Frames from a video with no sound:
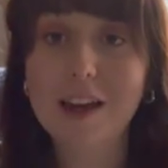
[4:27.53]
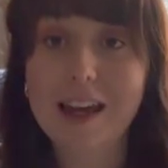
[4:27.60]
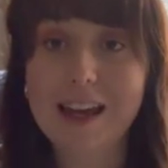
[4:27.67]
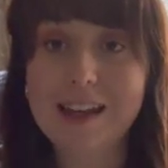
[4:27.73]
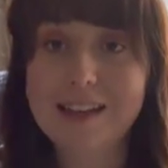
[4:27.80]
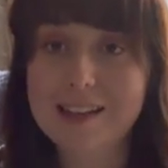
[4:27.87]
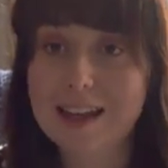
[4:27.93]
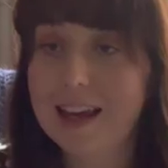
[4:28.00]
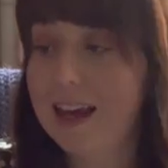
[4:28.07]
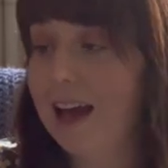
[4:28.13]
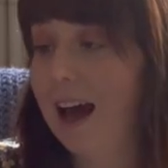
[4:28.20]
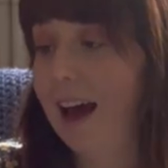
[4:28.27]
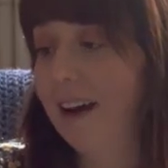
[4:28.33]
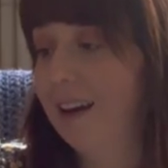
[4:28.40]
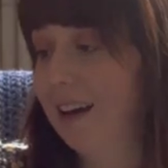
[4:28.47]
Easy,
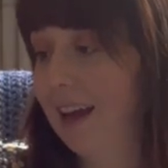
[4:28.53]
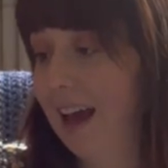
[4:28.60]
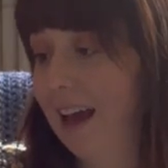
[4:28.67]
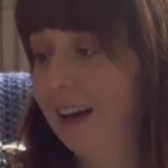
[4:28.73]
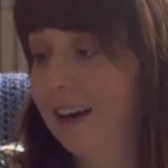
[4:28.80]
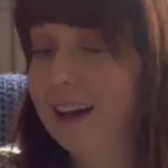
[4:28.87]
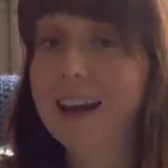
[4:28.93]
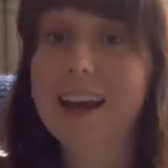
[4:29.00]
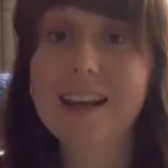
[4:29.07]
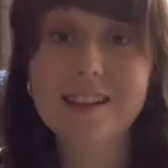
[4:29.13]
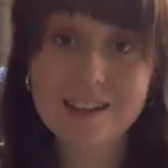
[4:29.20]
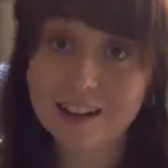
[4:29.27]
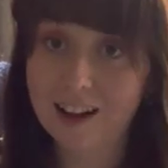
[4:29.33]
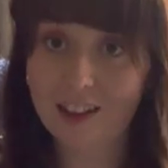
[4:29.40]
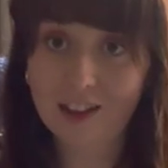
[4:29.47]
and again, it's
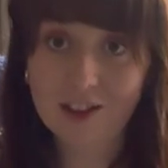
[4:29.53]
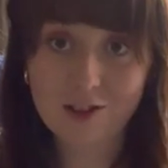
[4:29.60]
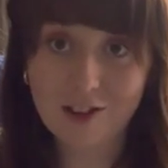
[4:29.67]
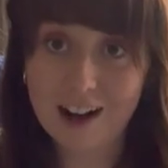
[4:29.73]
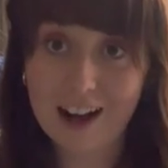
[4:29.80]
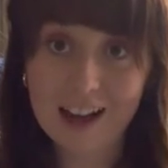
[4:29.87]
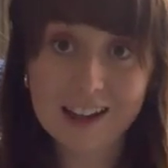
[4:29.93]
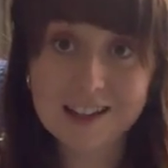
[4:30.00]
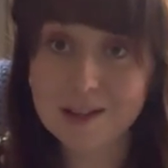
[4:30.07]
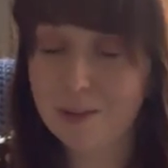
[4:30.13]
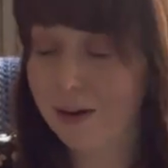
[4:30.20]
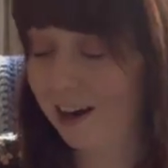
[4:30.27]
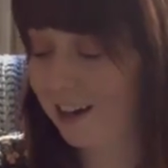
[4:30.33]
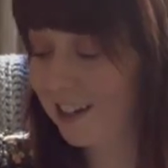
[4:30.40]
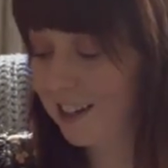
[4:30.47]
another thriller,
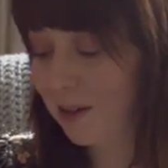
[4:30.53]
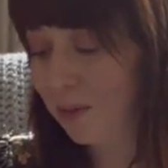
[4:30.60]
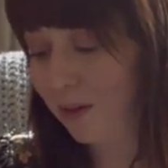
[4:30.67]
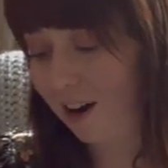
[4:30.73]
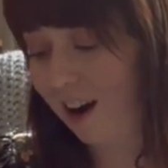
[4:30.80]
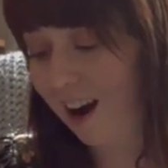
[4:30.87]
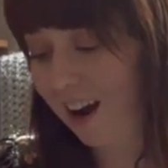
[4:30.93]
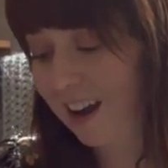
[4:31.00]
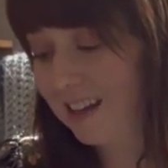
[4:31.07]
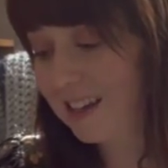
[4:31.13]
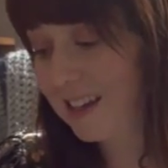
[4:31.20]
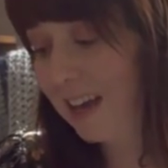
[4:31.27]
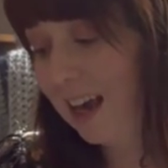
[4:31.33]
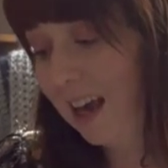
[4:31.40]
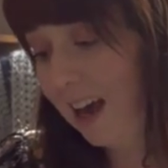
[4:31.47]
surprise, surprise.